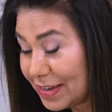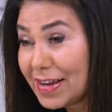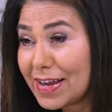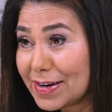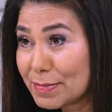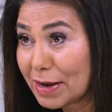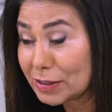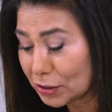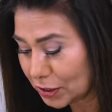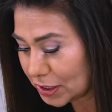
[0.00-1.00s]
and I'm
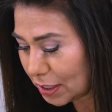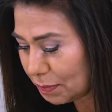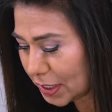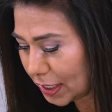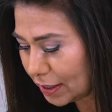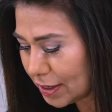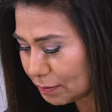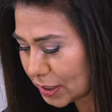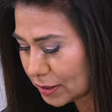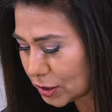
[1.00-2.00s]
having a hard time picking it up
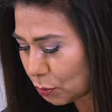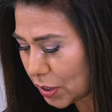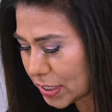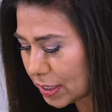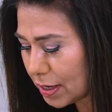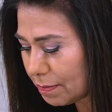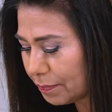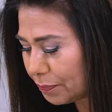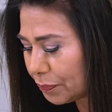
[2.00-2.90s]
because it's breaking up.